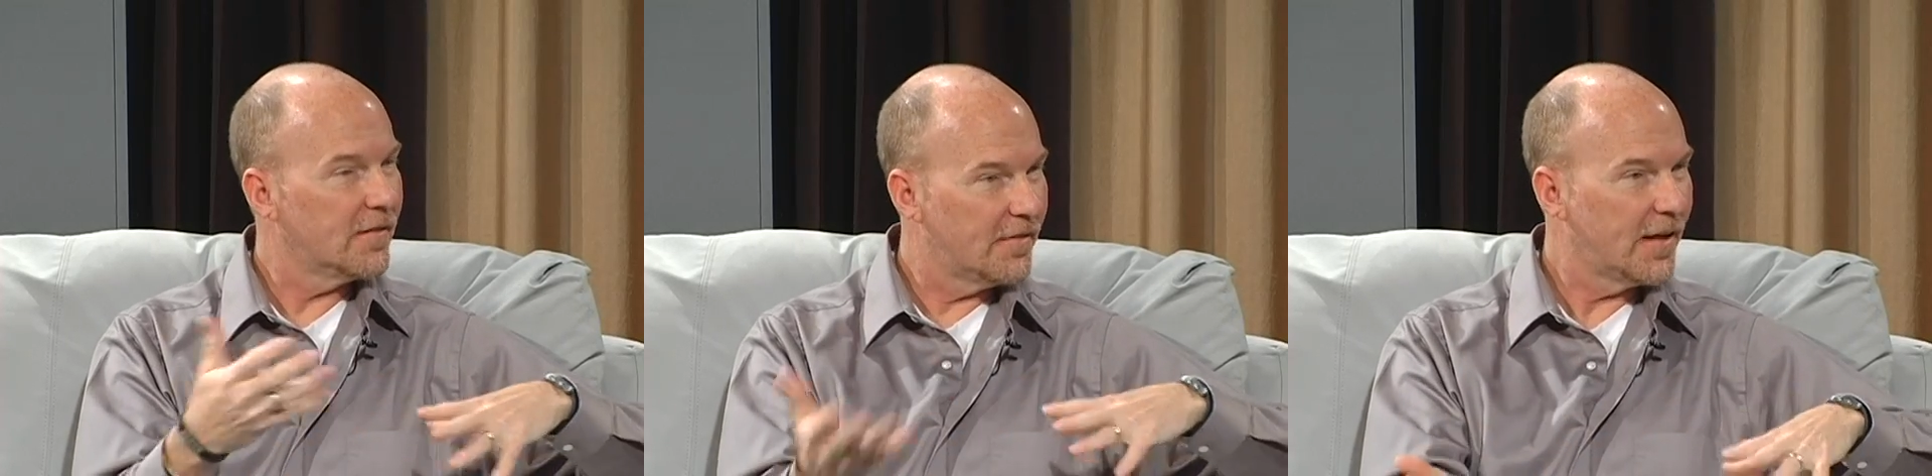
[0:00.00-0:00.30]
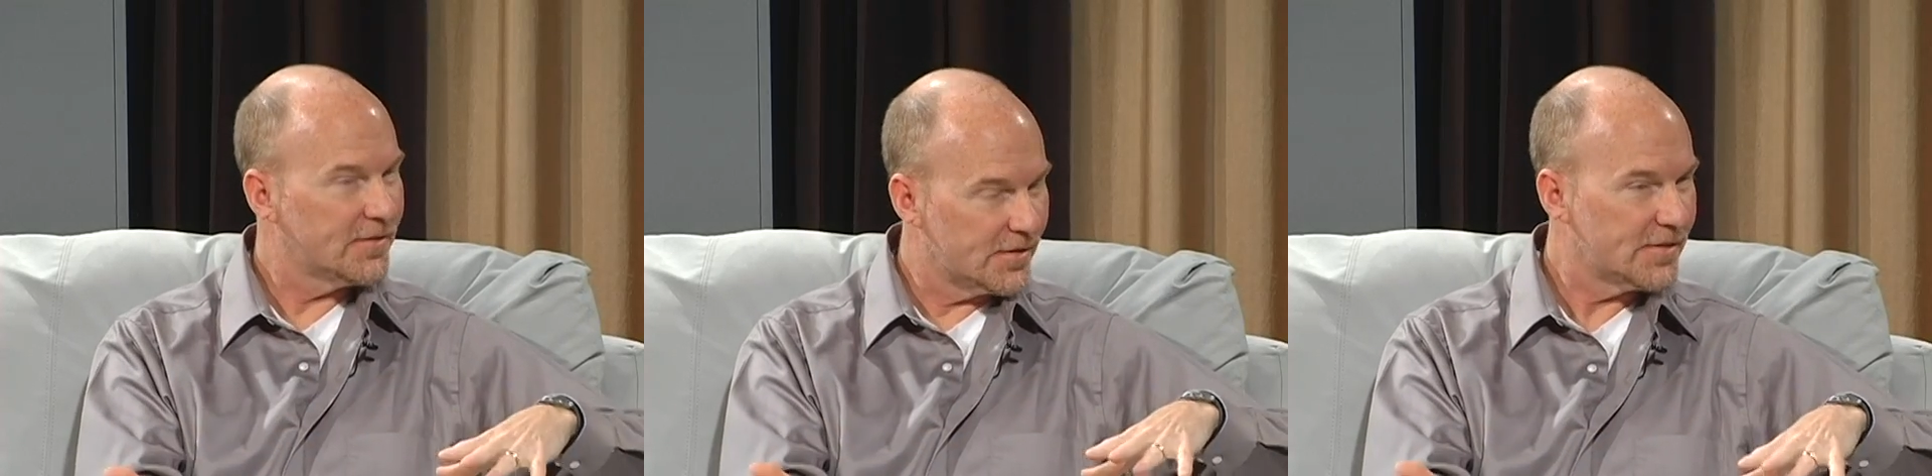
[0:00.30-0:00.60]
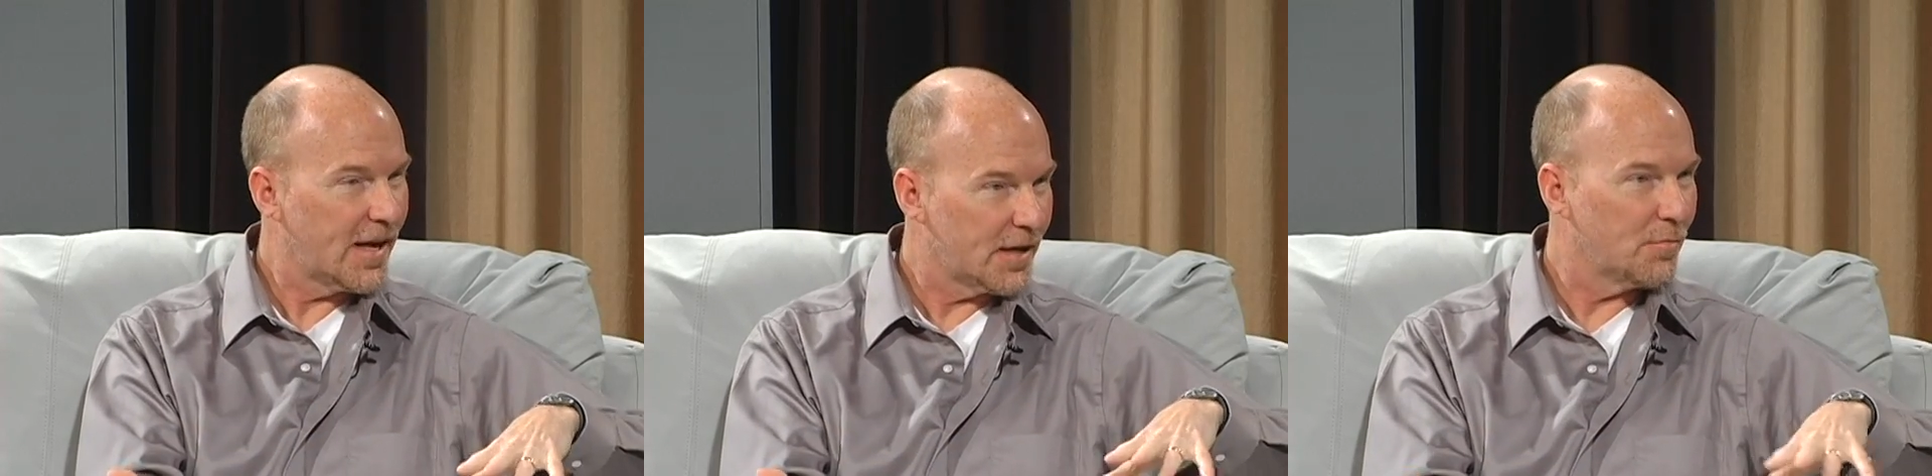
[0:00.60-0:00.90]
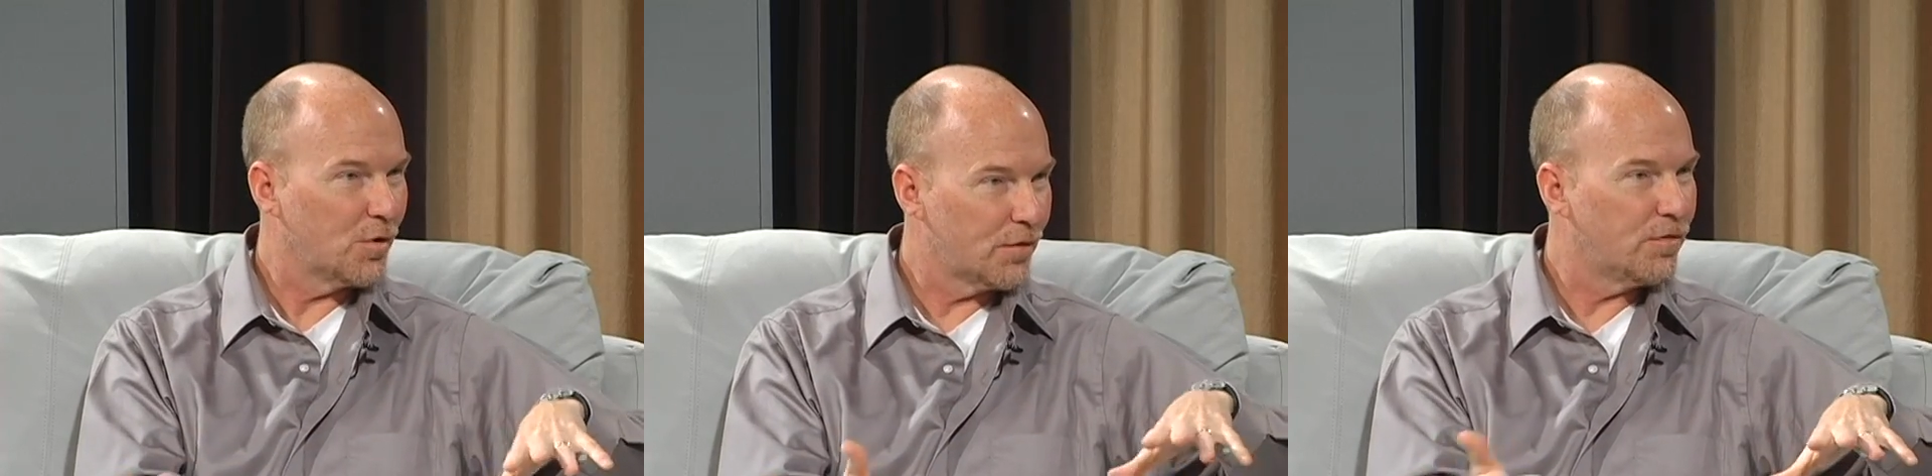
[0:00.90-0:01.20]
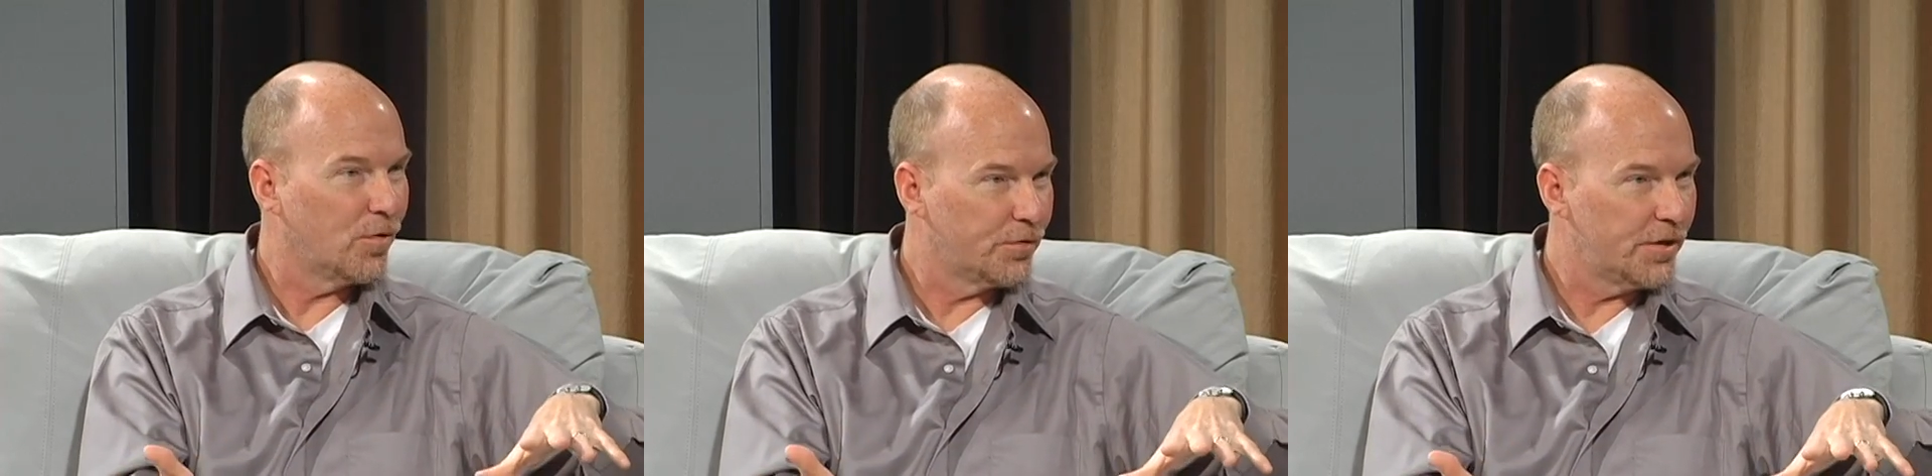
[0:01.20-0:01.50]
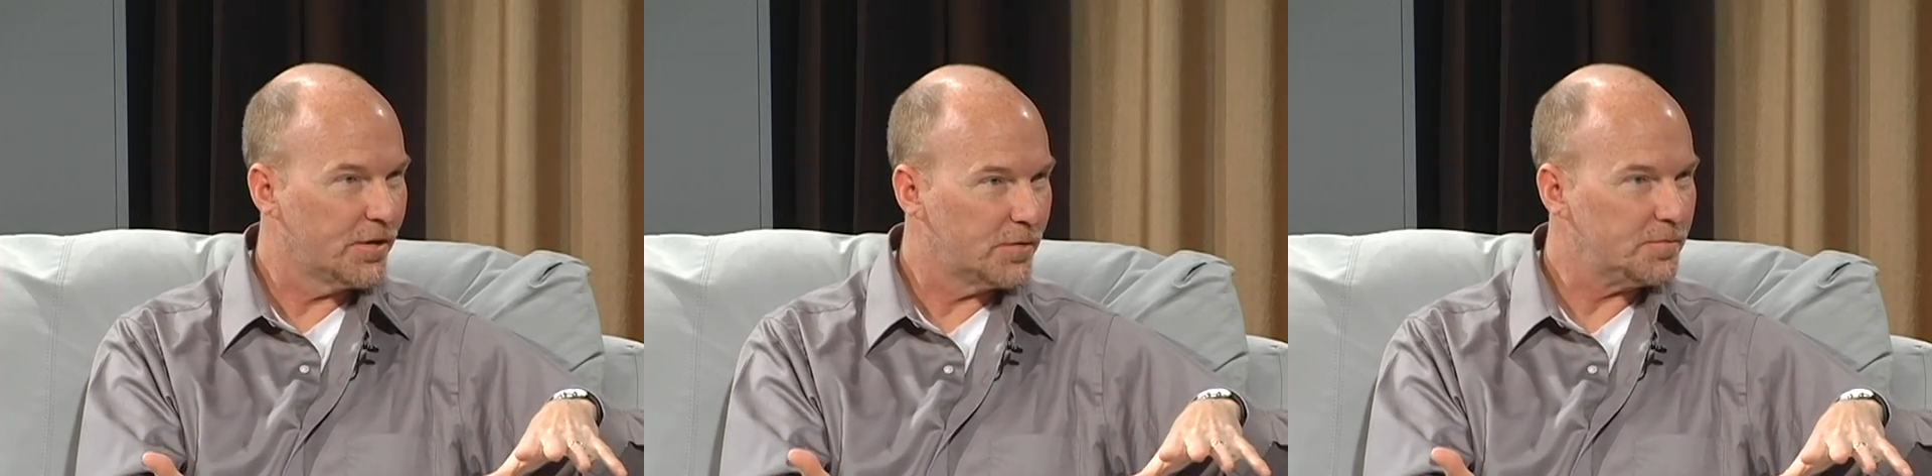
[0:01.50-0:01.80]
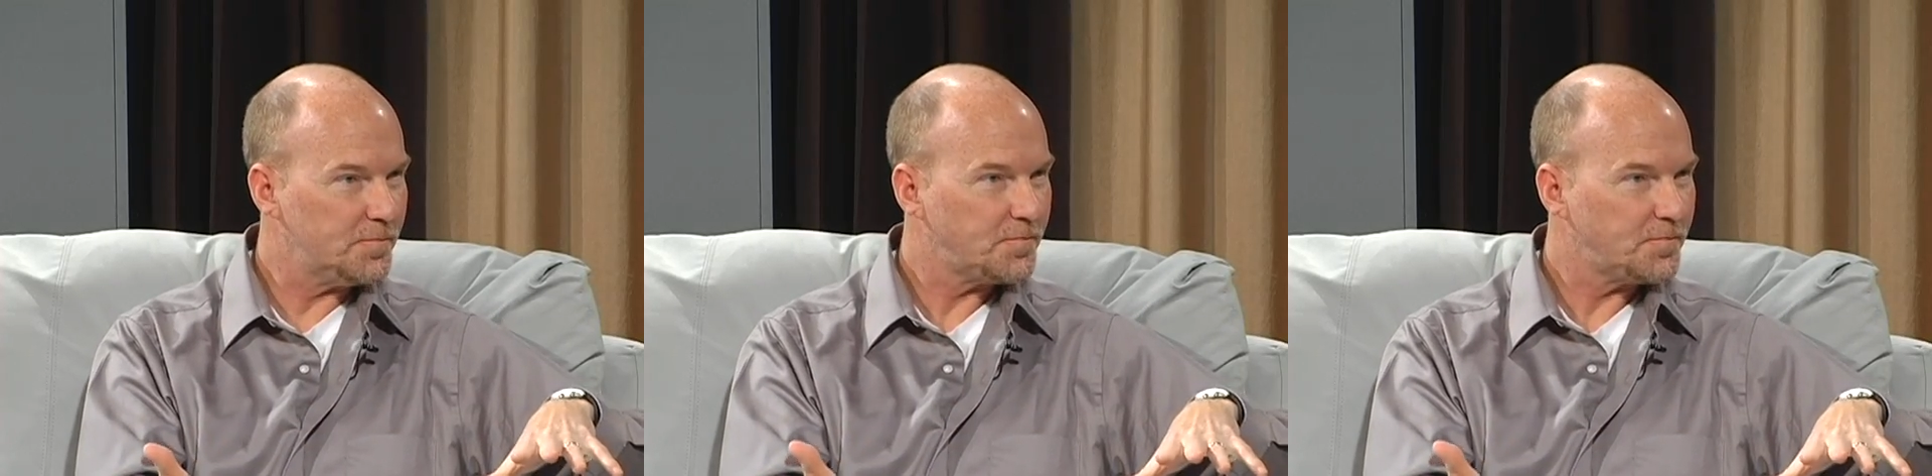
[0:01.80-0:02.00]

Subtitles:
that's the second book, Full Tilt.